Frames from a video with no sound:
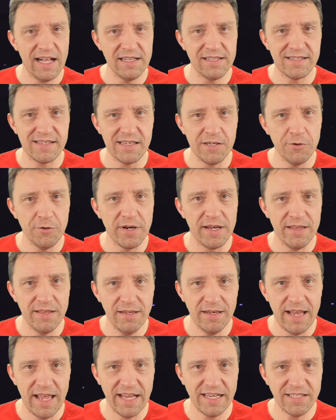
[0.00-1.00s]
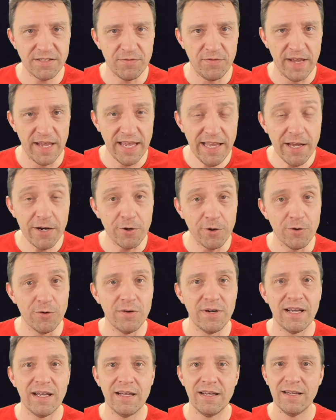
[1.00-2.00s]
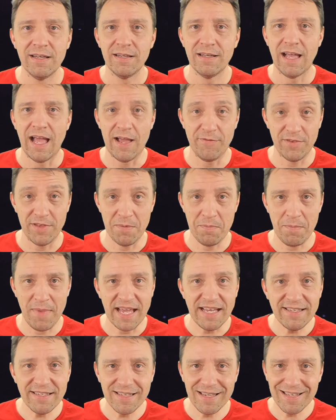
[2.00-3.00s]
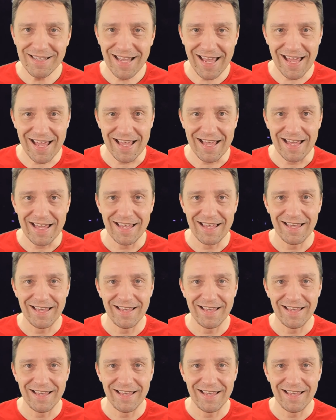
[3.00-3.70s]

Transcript: I'll see you in the next video. Have an amazing day.